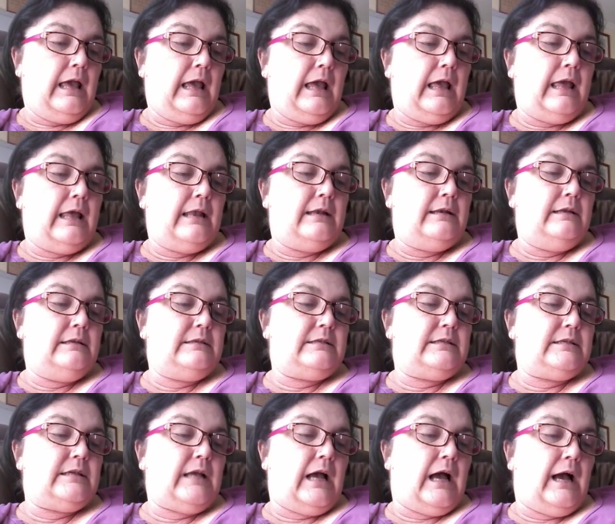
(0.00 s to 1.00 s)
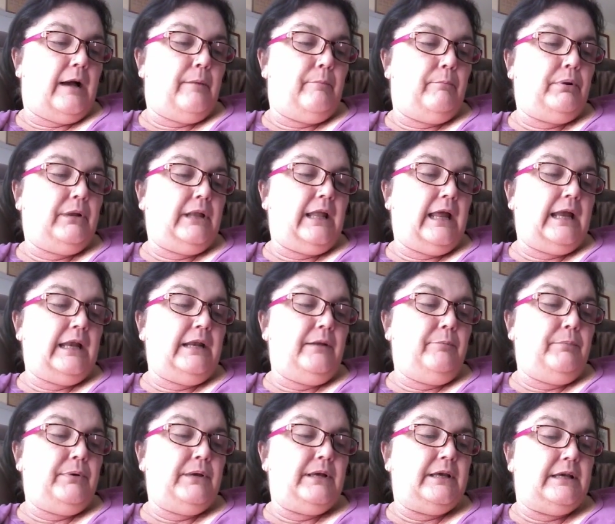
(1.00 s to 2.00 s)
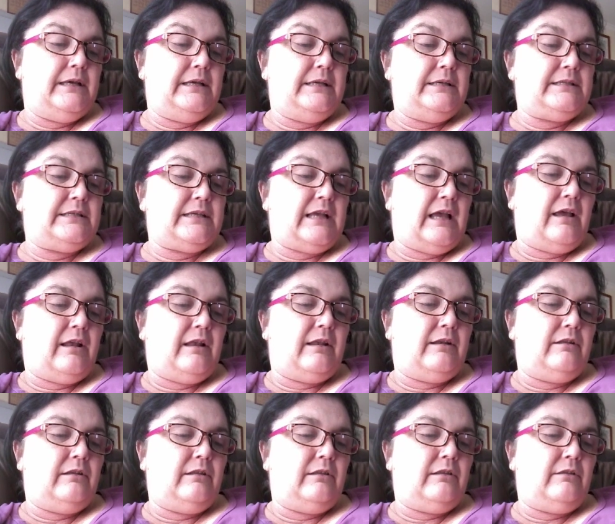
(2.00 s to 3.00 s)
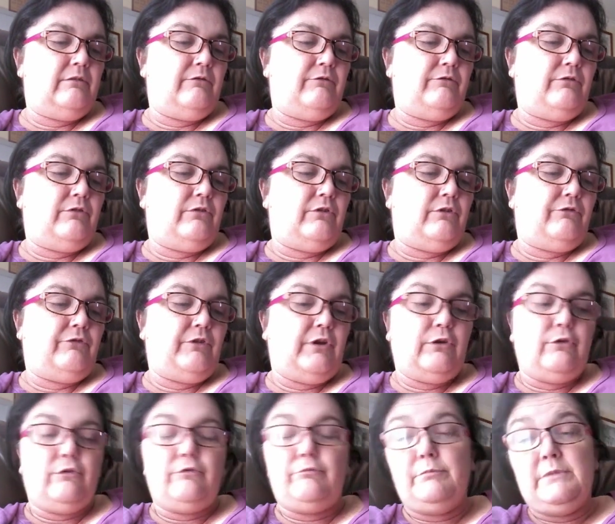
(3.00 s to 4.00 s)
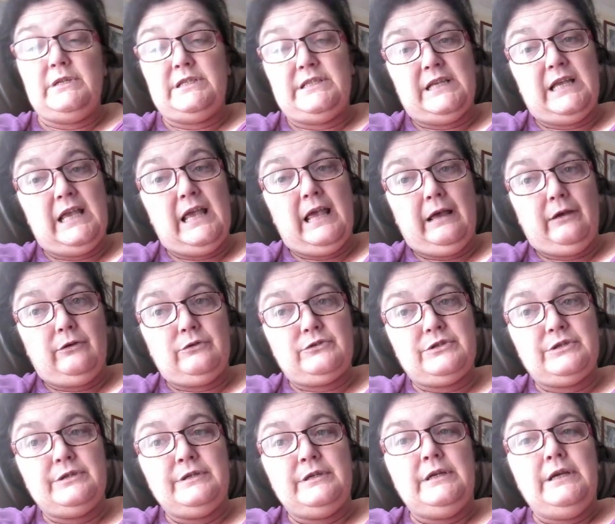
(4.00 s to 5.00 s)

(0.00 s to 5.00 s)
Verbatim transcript: and it's um, a piece and the fear of missing out.